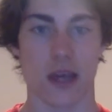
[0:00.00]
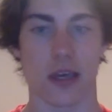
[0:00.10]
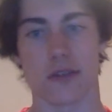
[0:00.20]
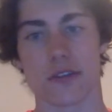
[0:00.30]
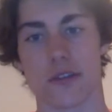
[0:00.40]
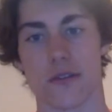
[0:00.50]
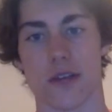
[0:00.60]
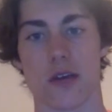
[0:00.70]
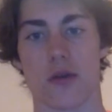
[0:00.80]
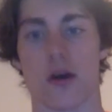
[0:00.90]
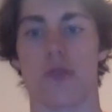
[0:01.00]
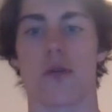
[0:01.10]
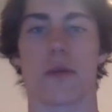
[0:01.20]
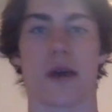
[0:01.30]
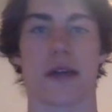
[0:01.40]
Here's a video of
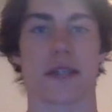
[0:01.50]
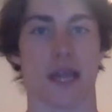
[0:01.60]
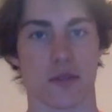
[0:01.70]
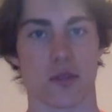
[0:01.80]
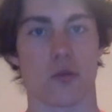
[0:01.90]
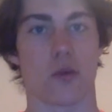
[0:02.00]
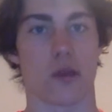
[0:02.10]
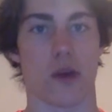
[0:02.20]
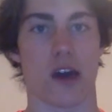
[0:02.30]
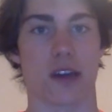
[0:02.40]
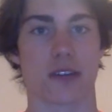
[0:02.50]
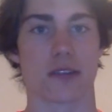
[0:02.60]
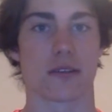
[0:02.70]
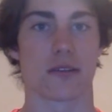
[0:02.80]
one of my attempts with wax.